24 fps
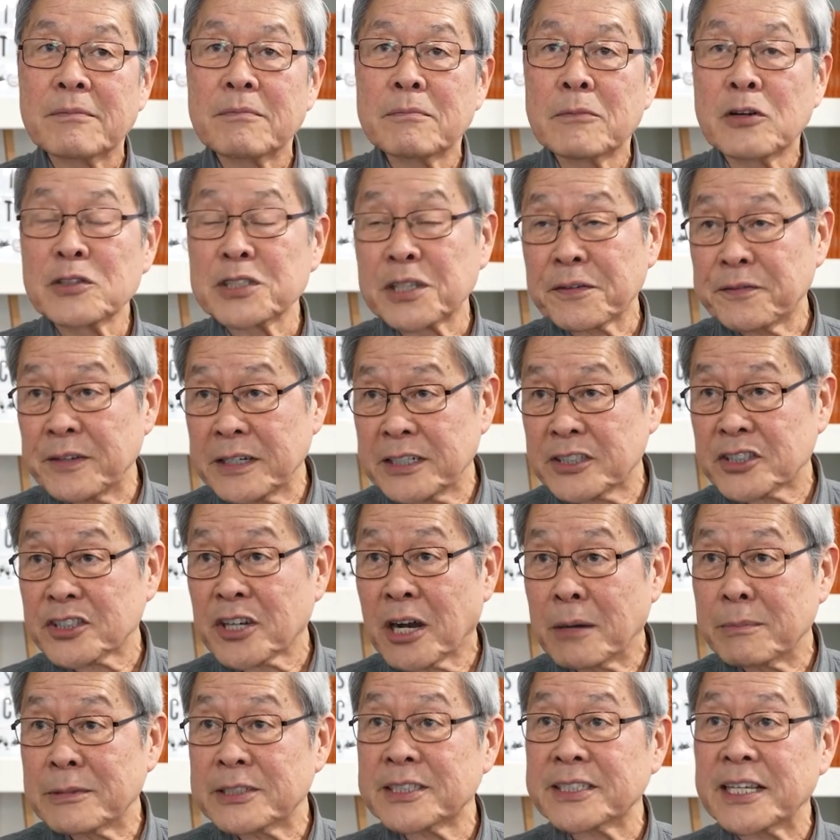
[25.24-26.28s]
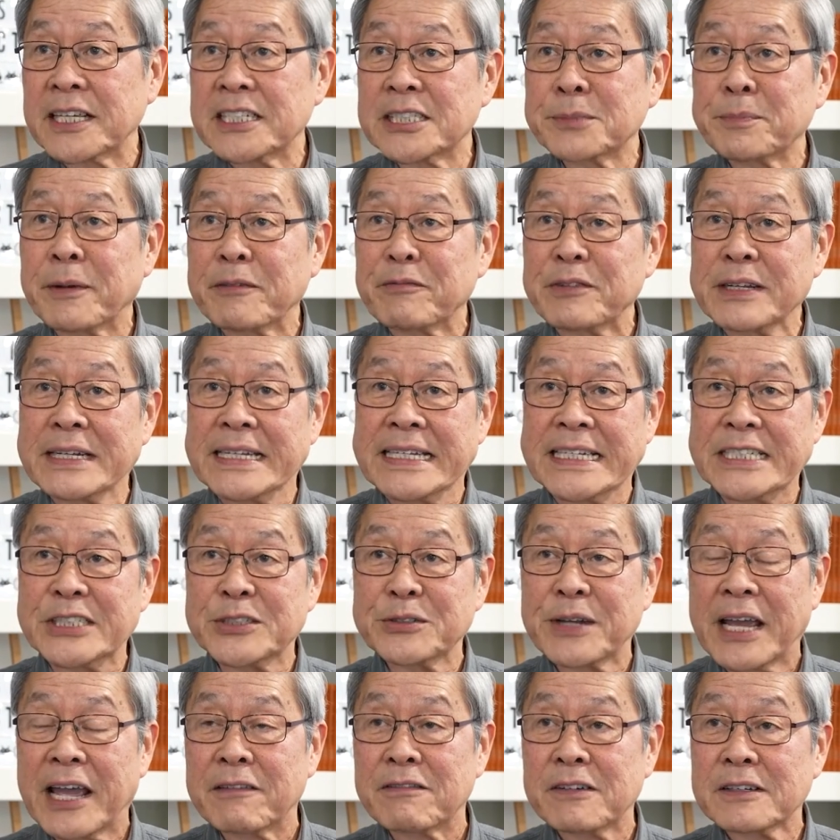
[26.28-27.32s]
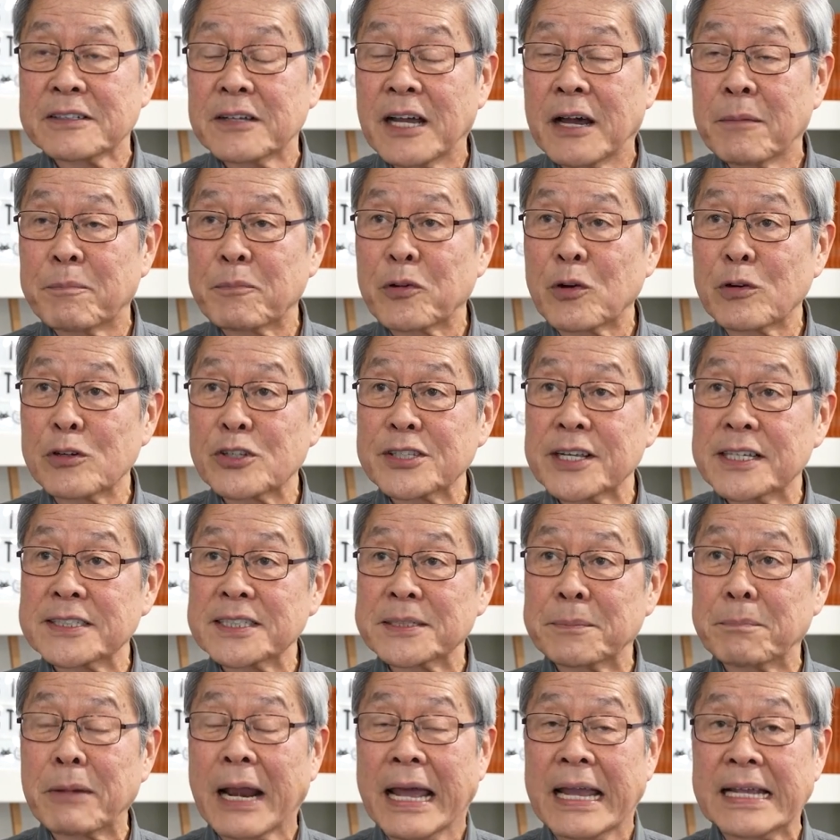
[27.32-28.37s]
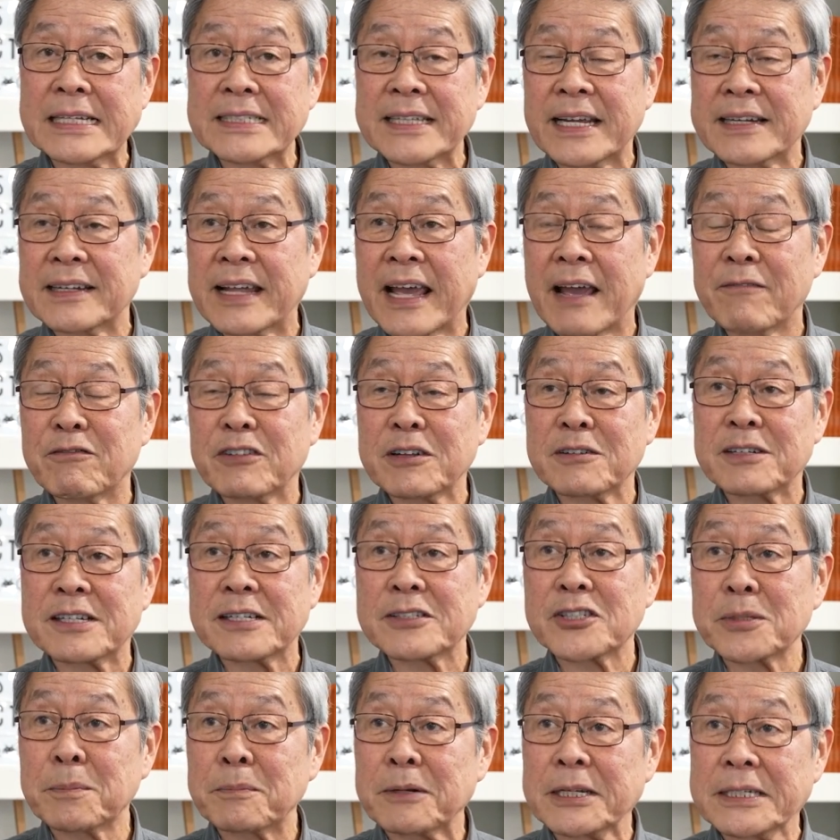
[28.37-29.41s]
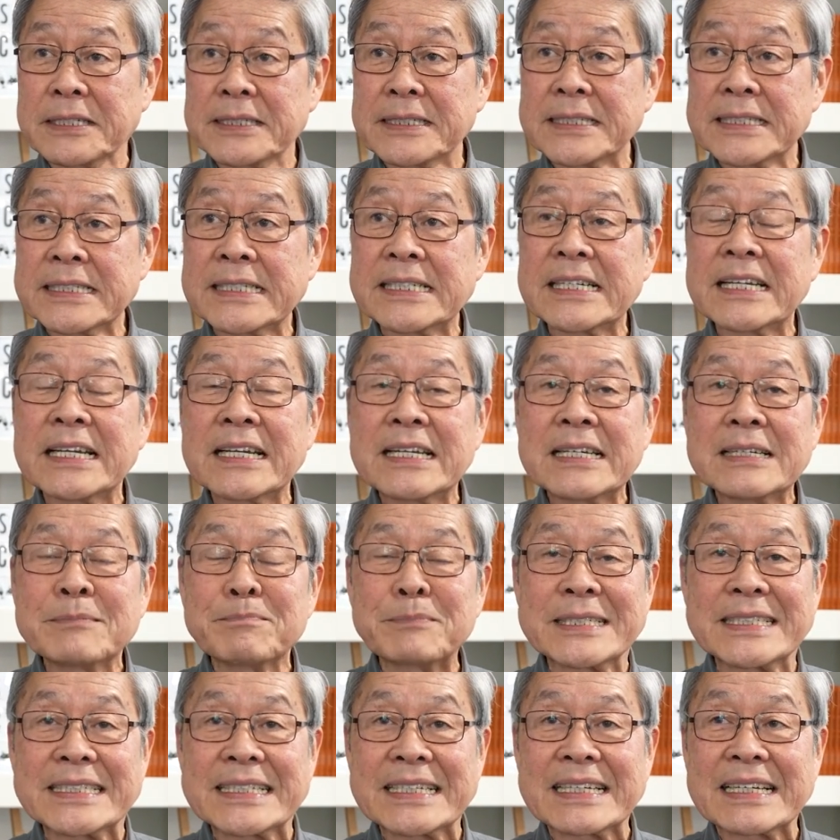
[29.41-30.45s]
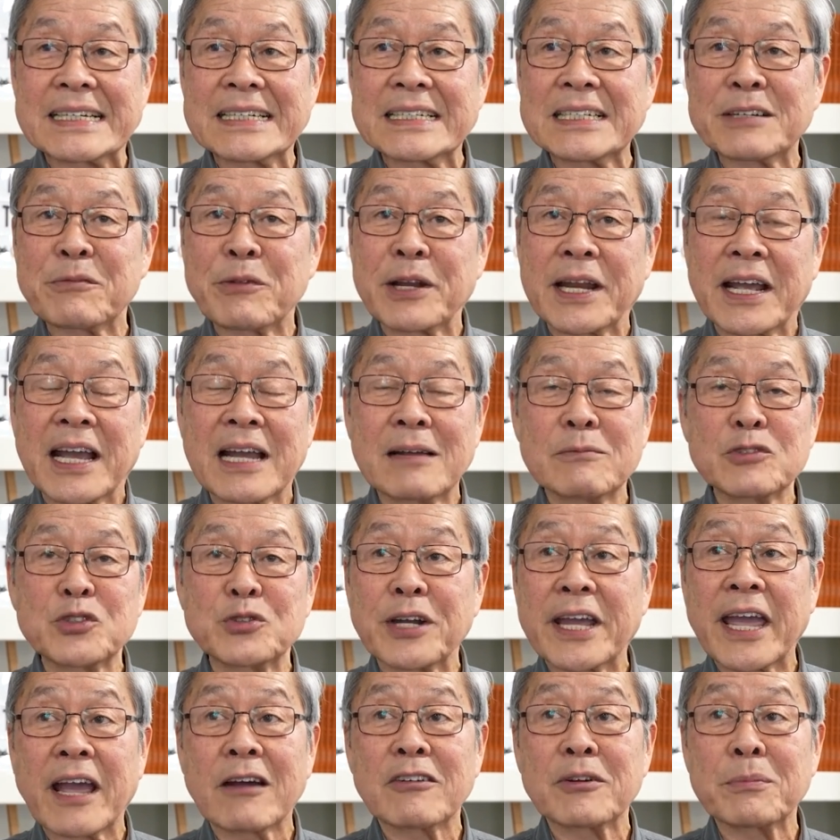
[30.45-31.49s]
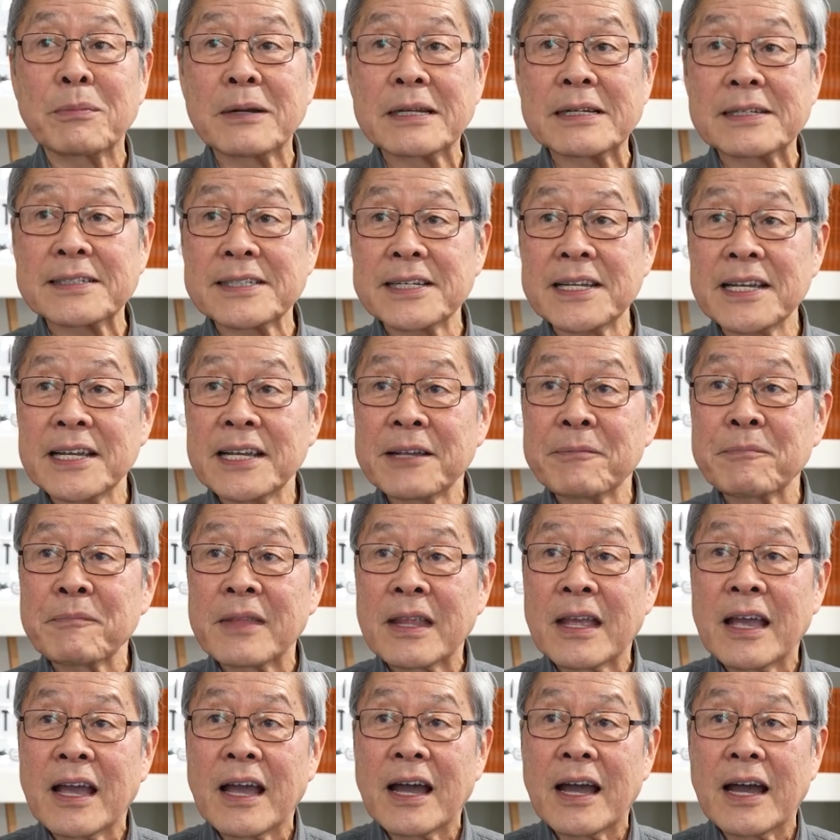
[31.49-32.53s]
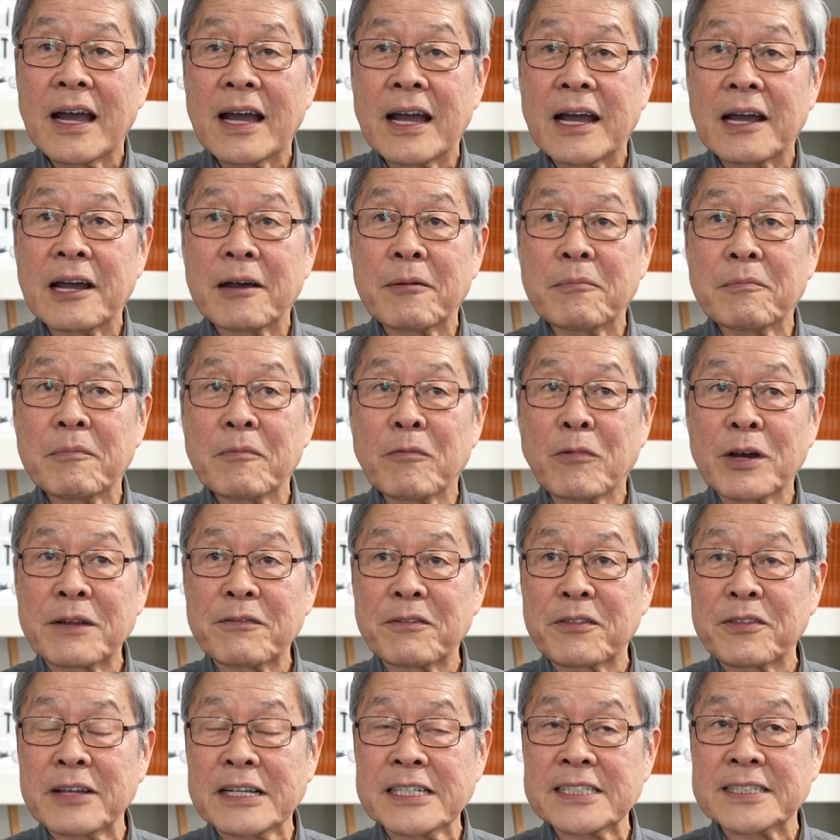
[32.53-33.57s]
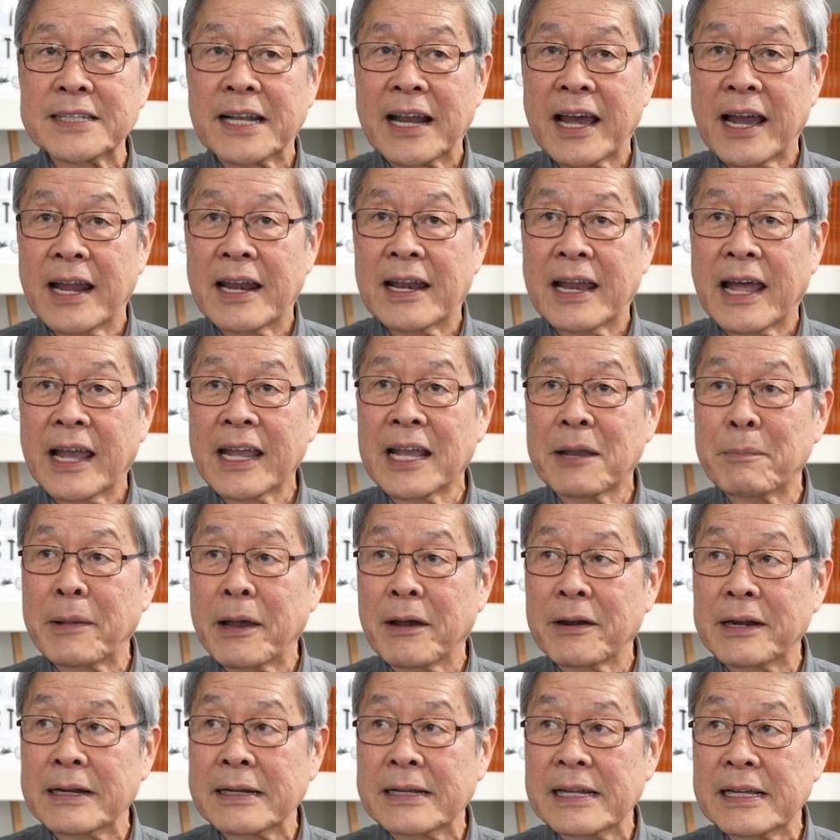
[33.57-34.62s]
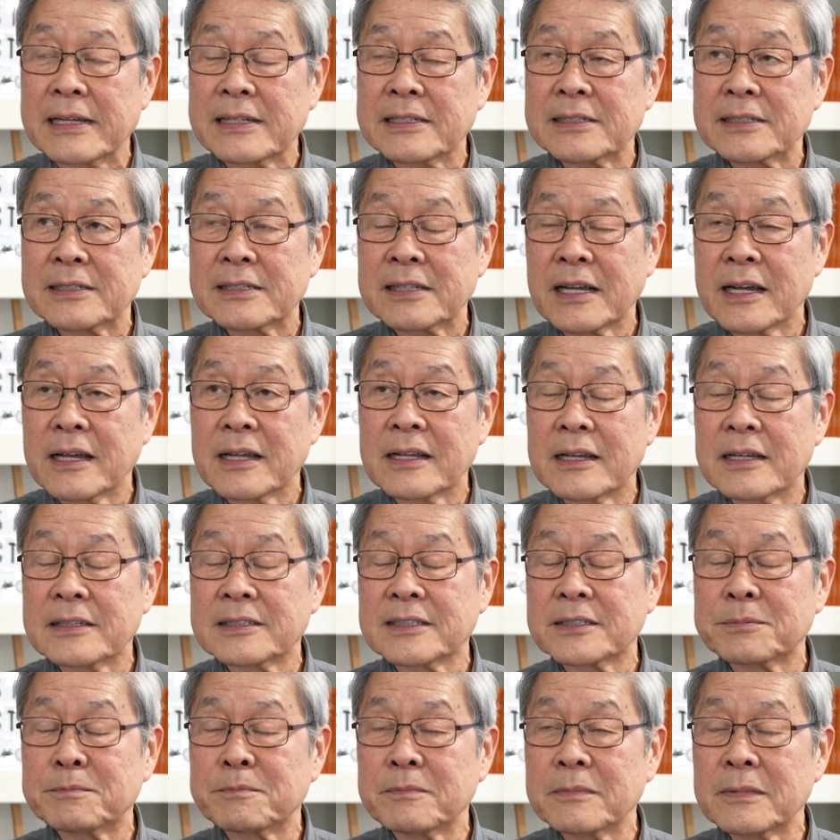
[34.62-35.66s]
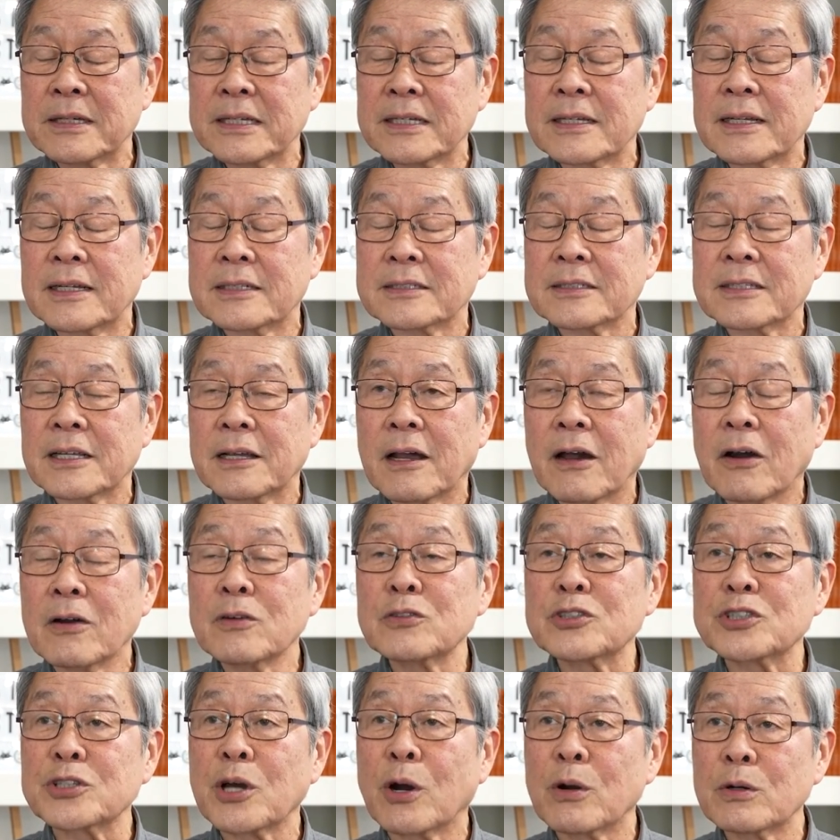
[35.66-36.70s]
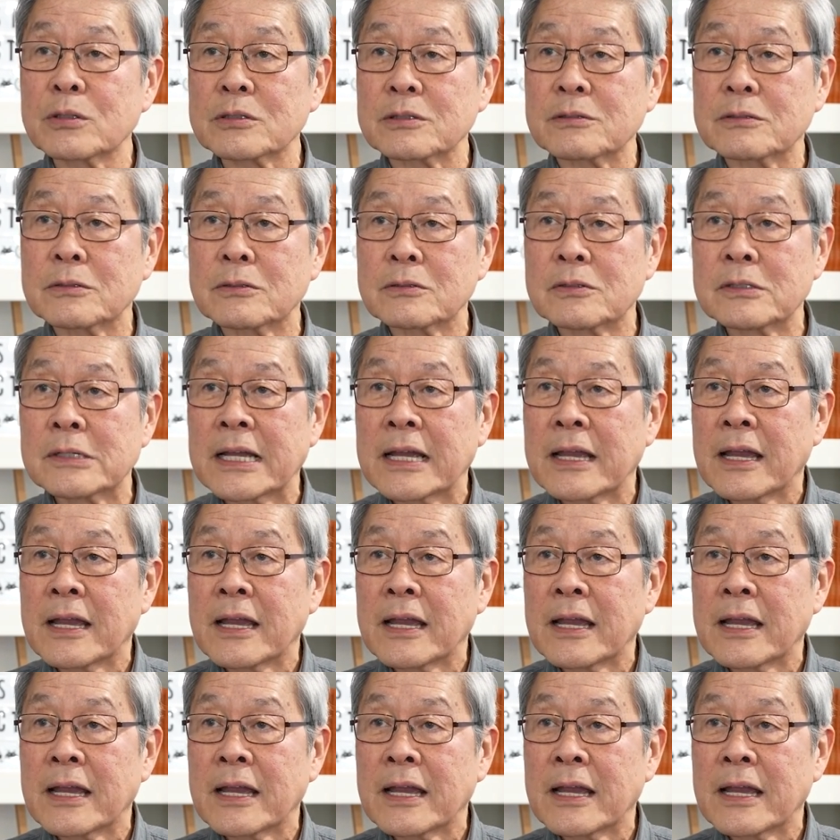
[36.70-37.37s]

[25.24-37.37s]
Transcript: Most of it is common sense, but we need to have a process in place and have the discipline, particularly when it comes to accountability. One of the things that I like about it is it's a whole total